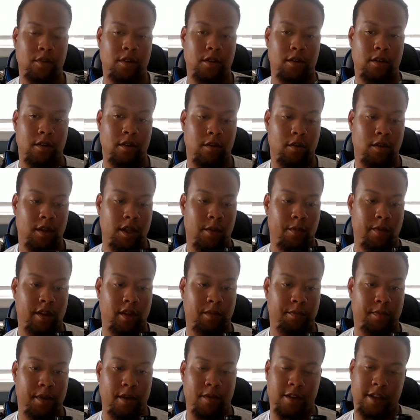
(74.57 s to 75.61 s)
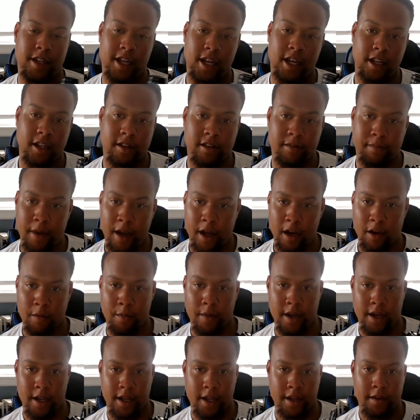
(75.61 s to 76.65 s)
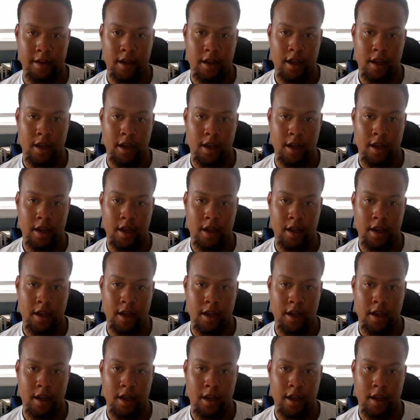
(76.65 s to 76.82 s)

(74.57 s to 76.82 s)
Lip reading: You know, they want to spend a ridiculous amount of money.